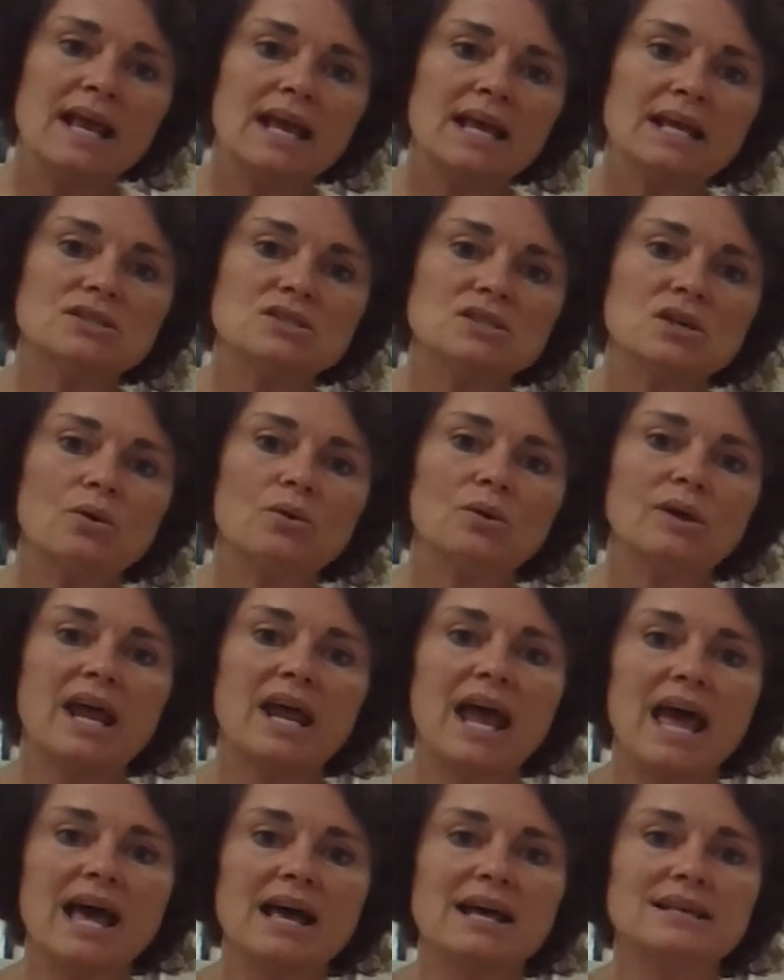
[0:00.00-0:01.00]
And so it
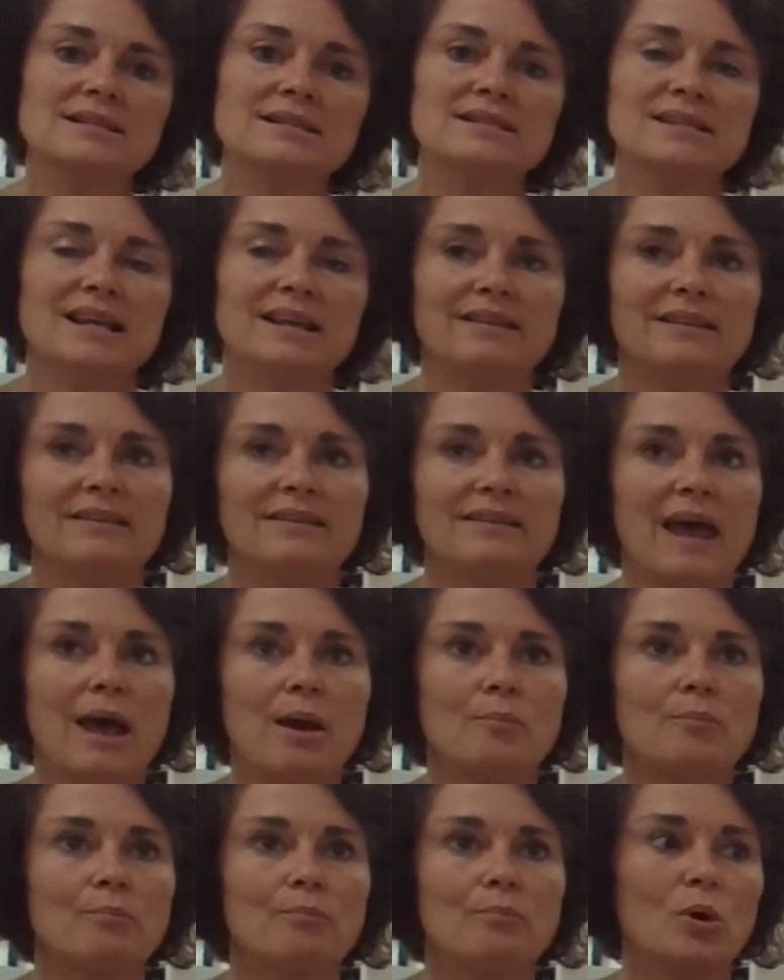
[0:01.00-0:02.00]
has
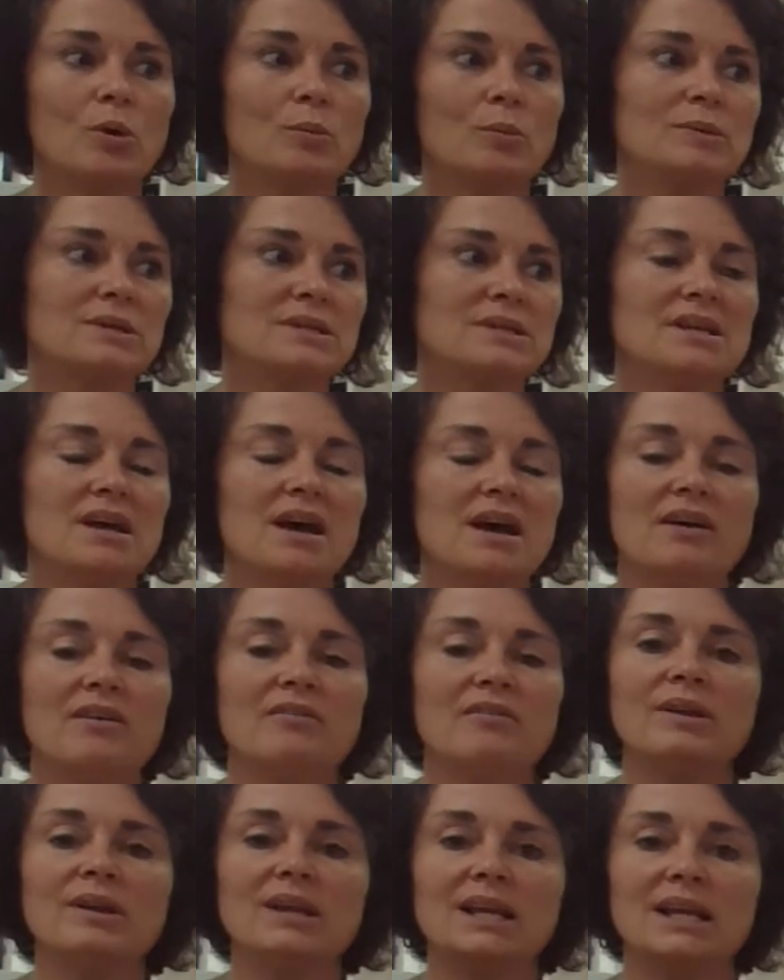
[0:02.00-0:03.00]
that purpose of
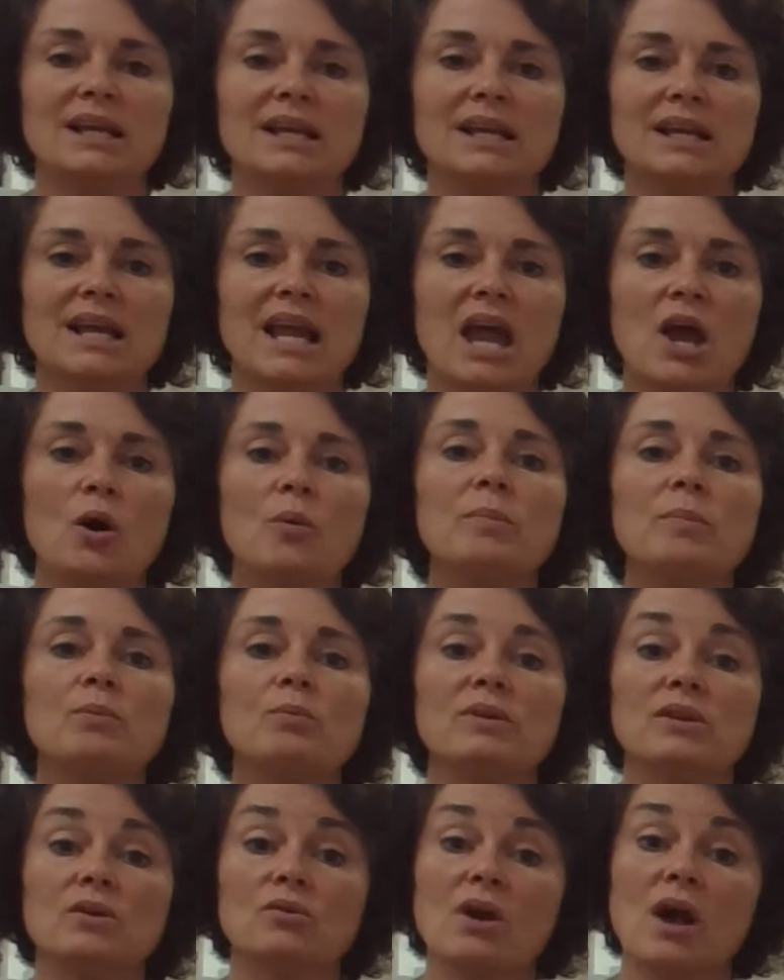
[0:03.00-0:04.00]
helping
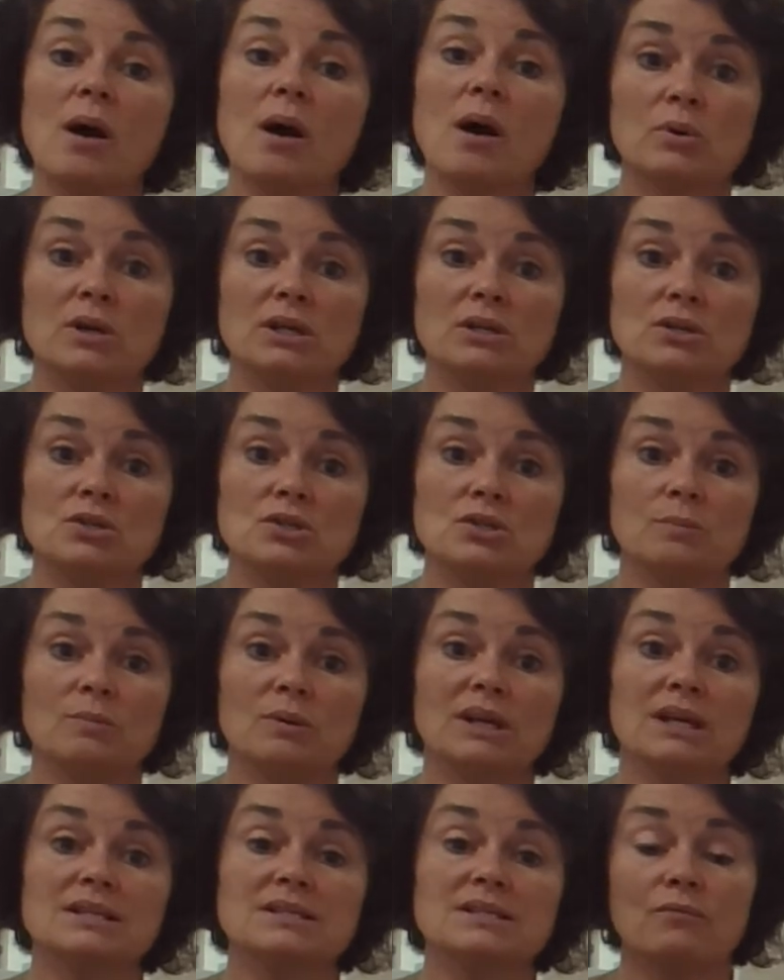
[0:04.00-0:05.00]
with their comprehension,
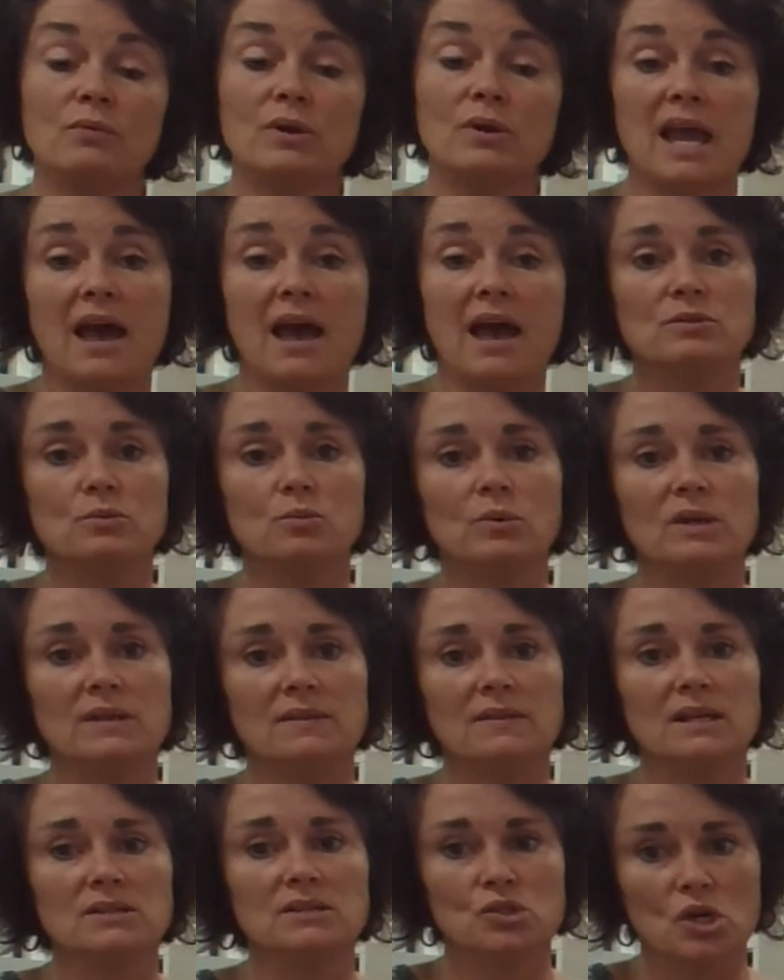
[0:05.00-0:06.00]
because if we have to read
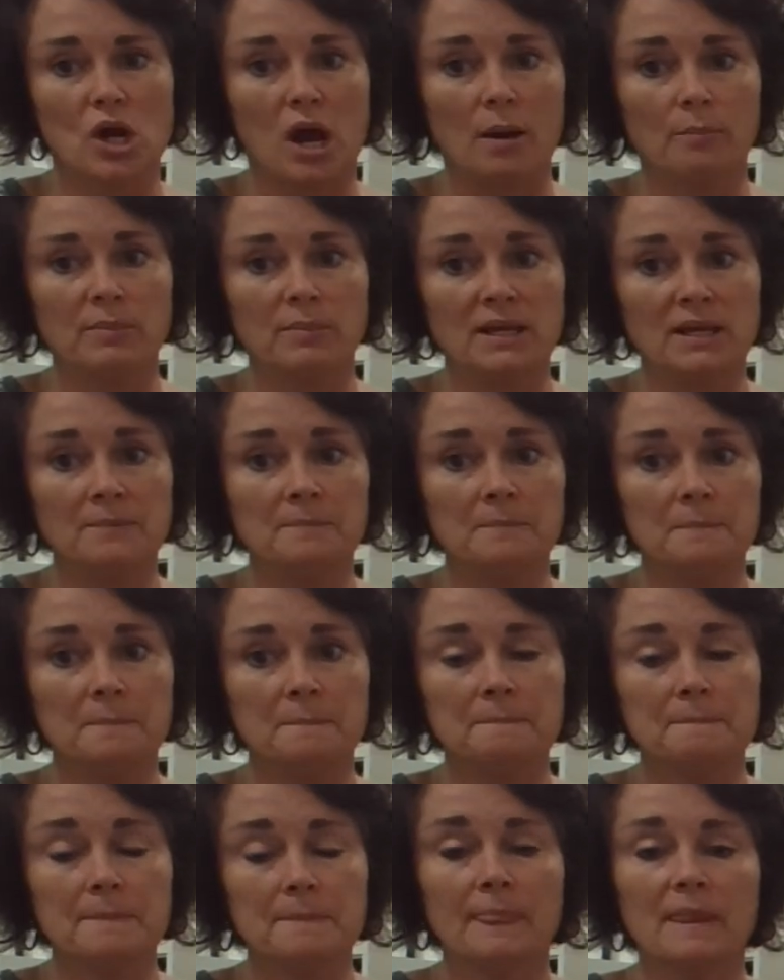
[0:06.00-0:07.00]
things choppy
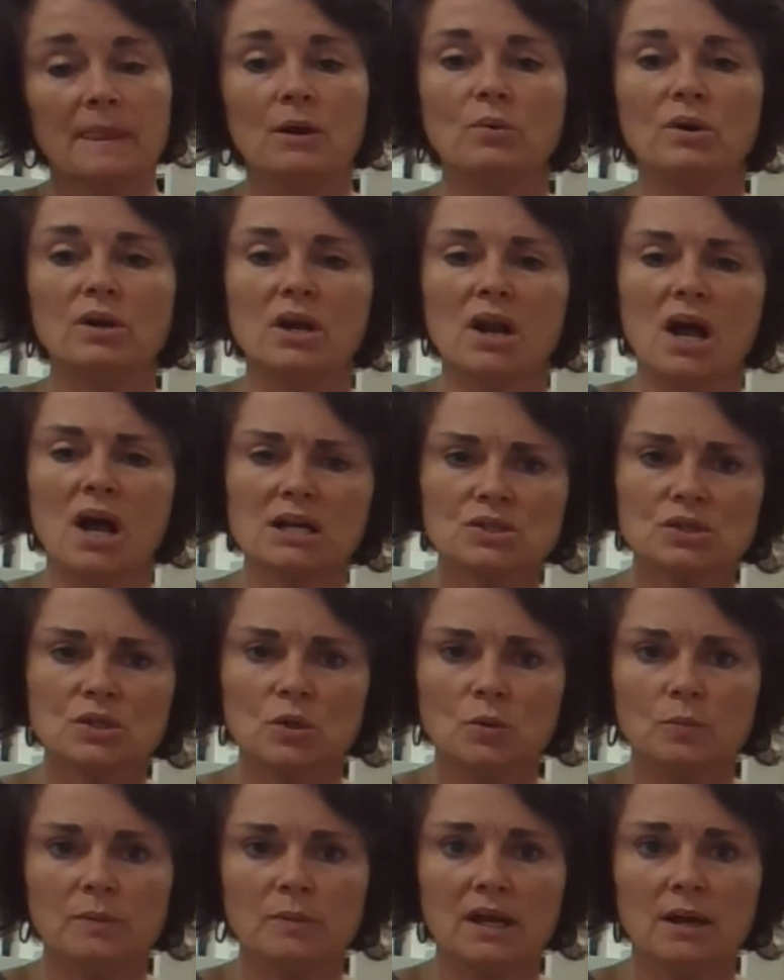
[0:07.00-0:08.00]
and we're not
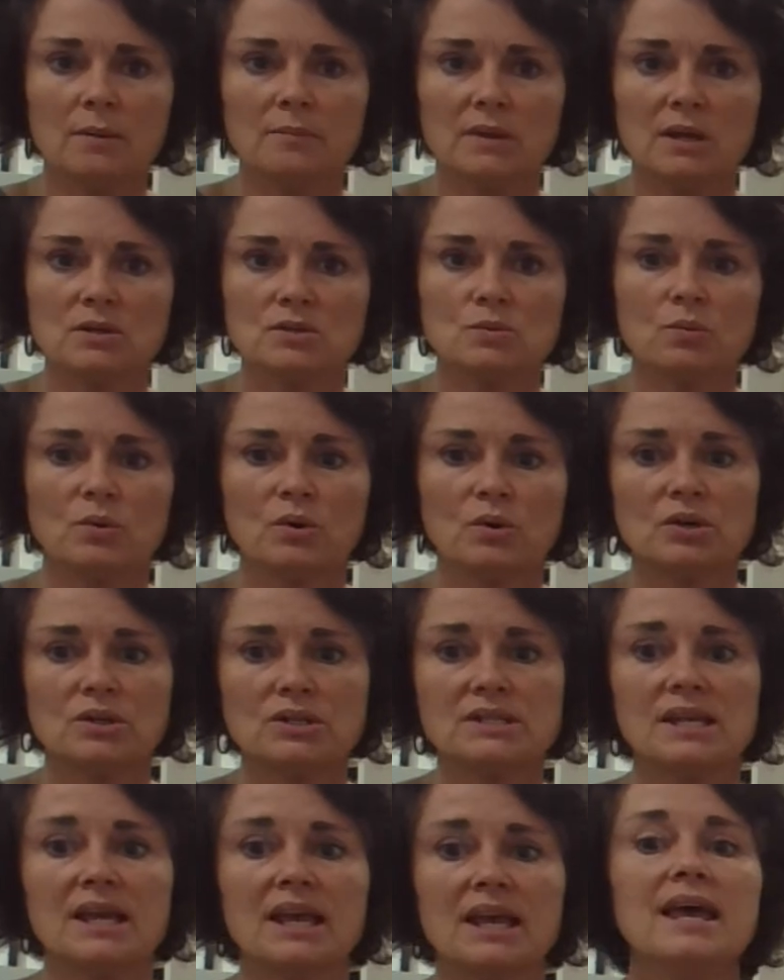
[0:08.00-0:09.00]
scooping up those
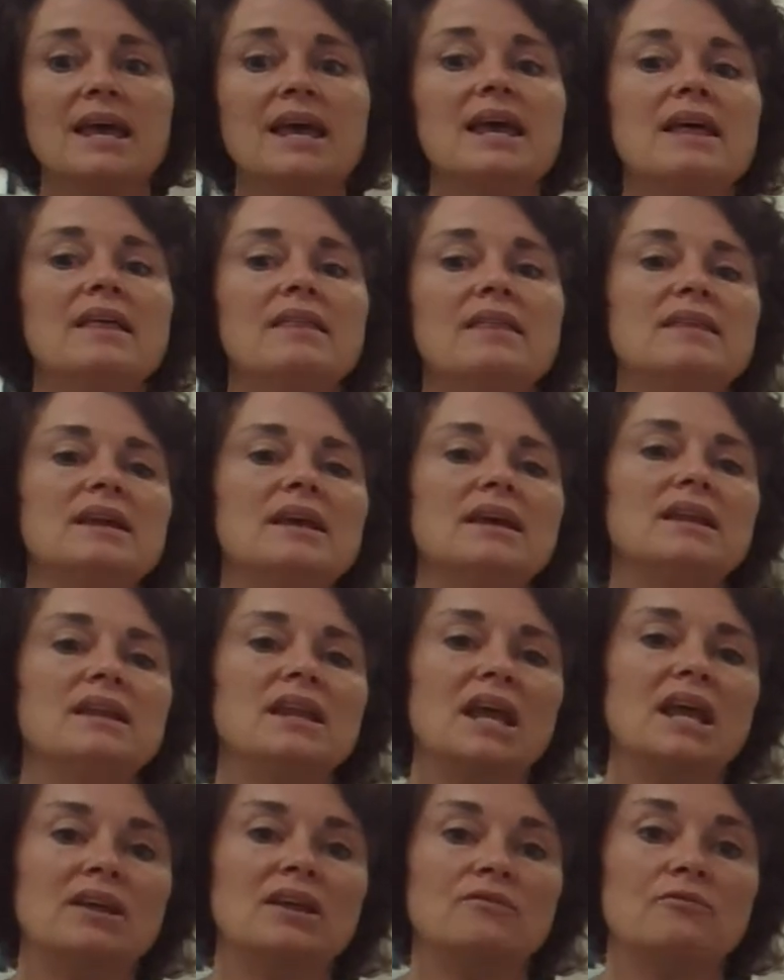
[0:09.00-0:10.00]
words then
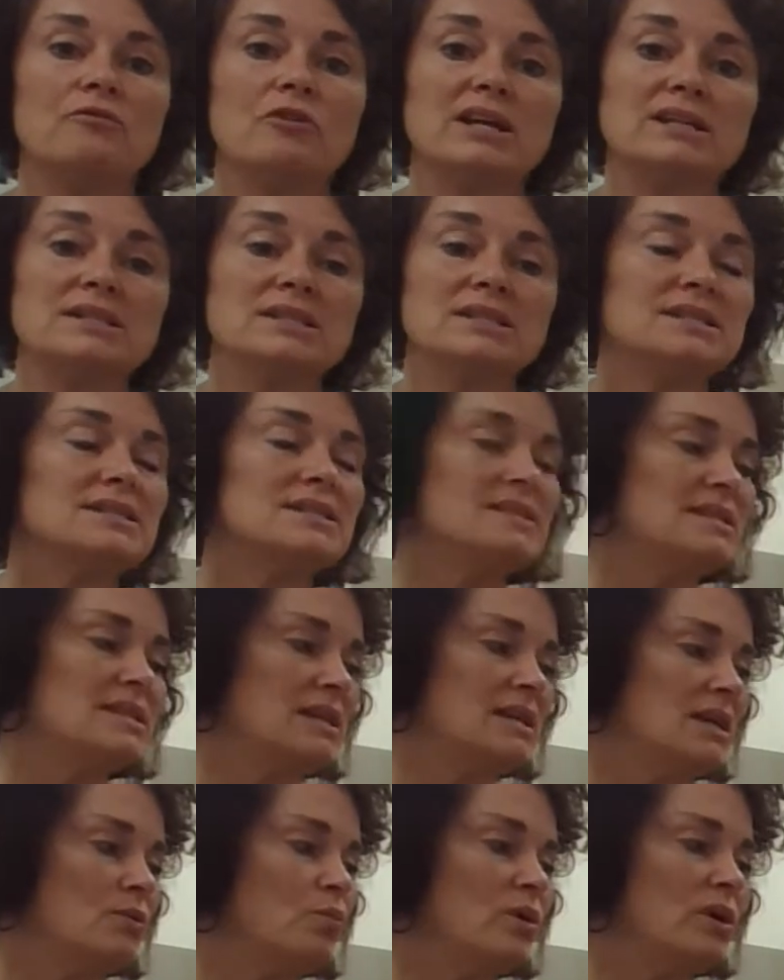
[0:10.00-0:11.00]
in phrases,
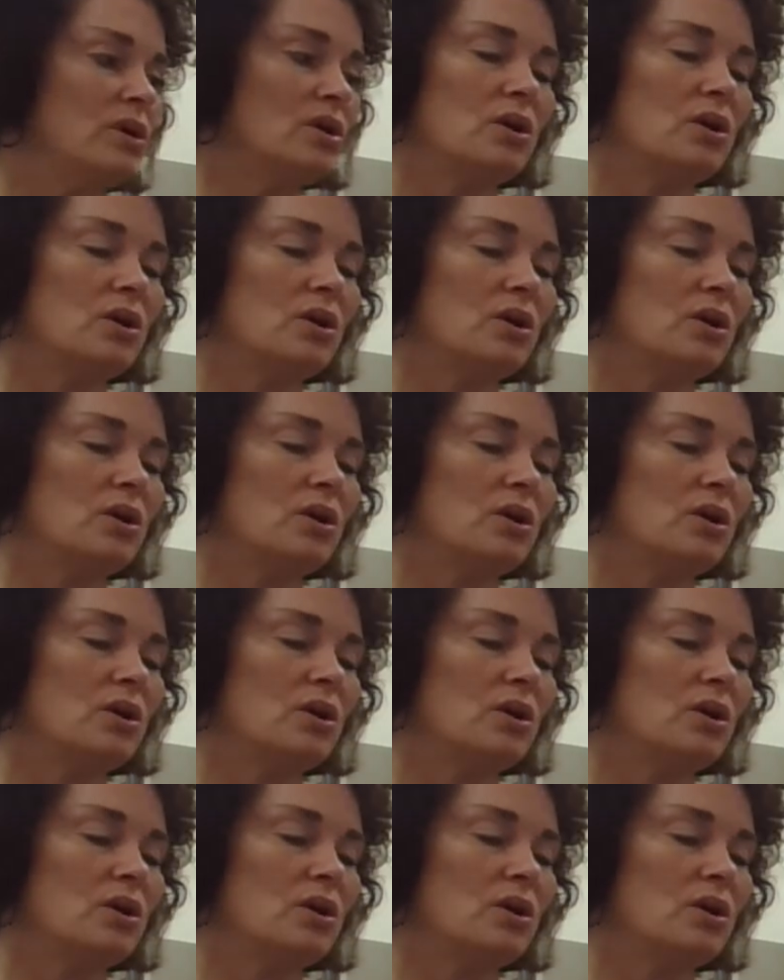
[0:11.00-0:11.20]
then